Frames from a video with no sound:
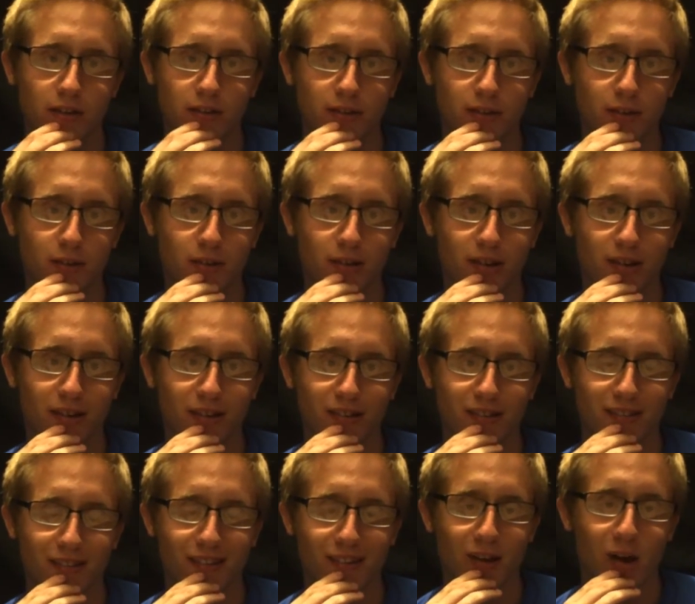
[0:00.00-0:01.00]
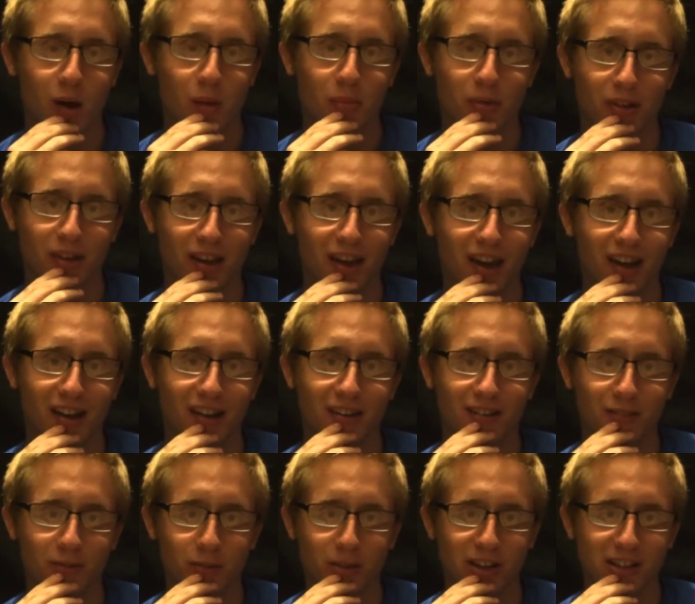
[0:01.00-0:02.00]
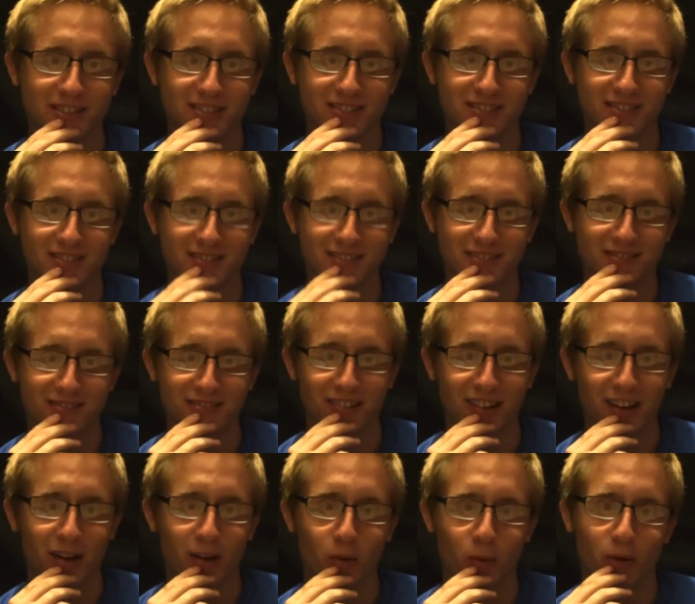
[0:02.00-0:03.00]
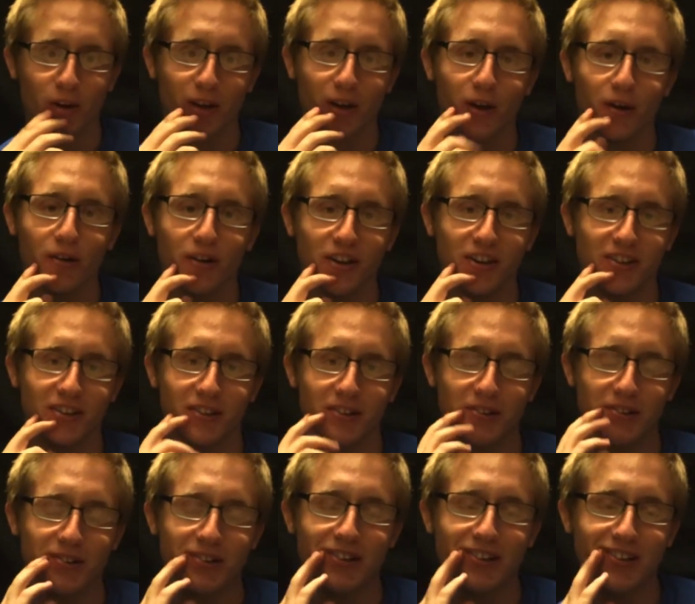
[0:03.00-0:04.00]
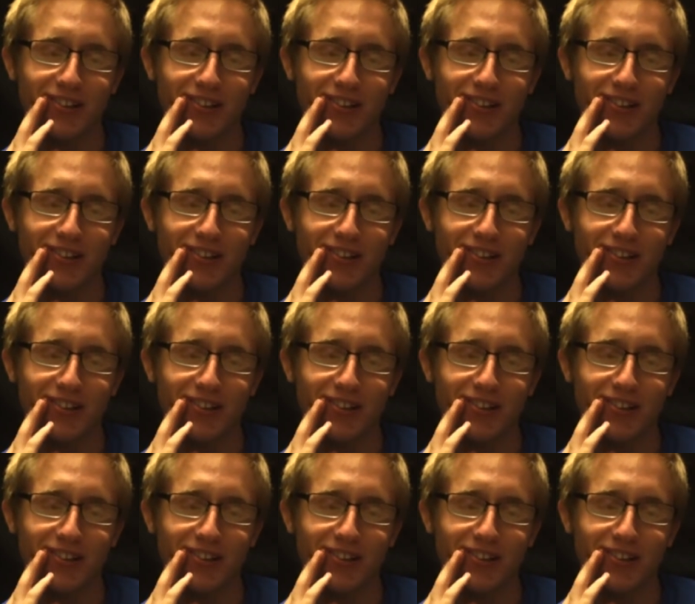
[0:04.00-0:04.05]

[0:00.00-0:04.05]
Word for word: due to complicated reasons that I don't want to go into.